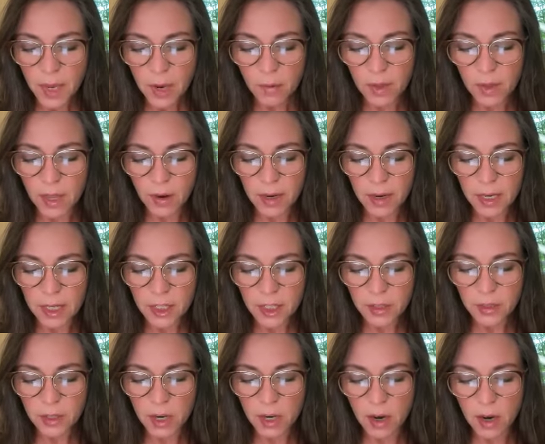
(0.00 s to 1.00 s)
with our
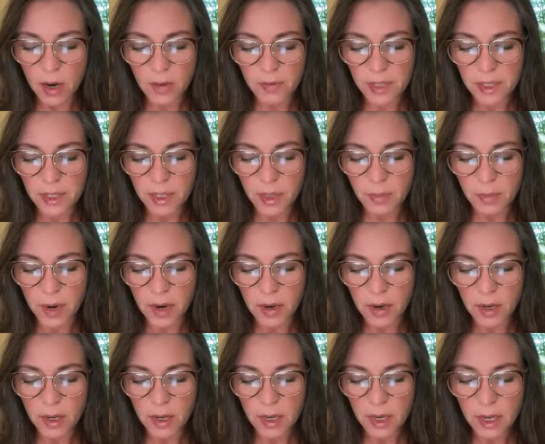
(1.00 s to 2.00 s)
initials carved into the
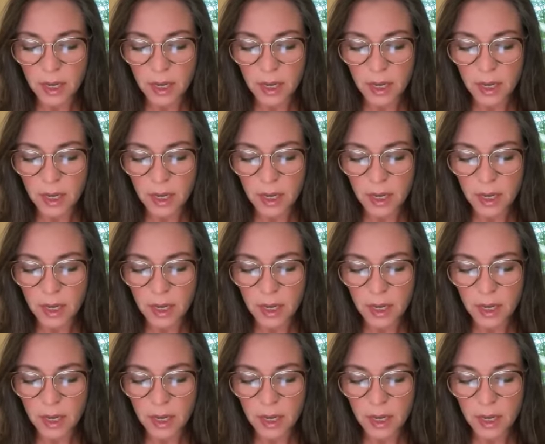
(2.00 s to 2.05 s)
bark,